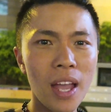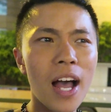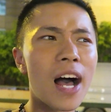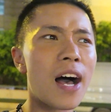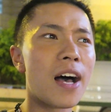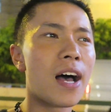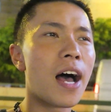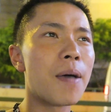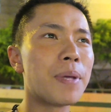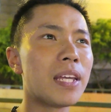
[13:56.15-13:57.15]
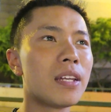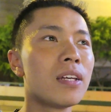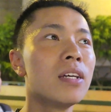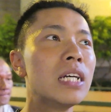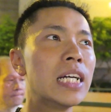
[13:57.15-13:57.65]
Uh, I mean,
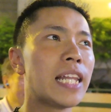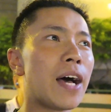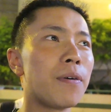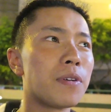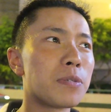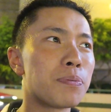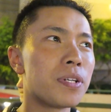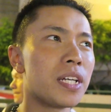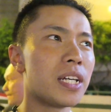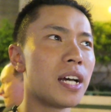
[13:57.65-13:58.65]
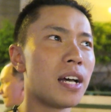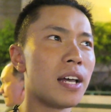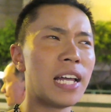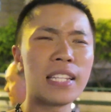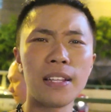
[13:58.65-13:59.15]
that was pretty, uh,
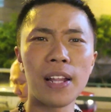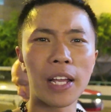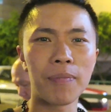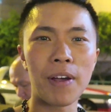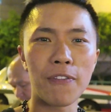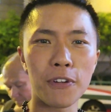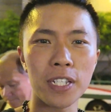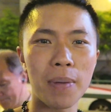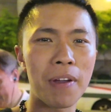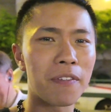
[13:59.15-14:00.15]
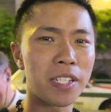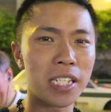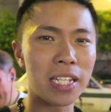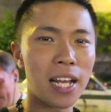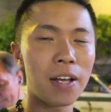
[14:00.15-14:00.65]
like my first time I've ever
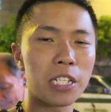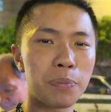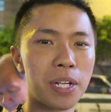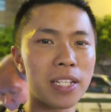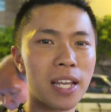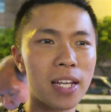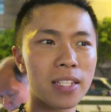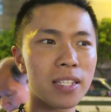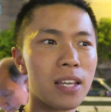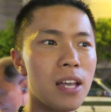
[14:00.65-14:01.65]
seen that, it's pretty intense.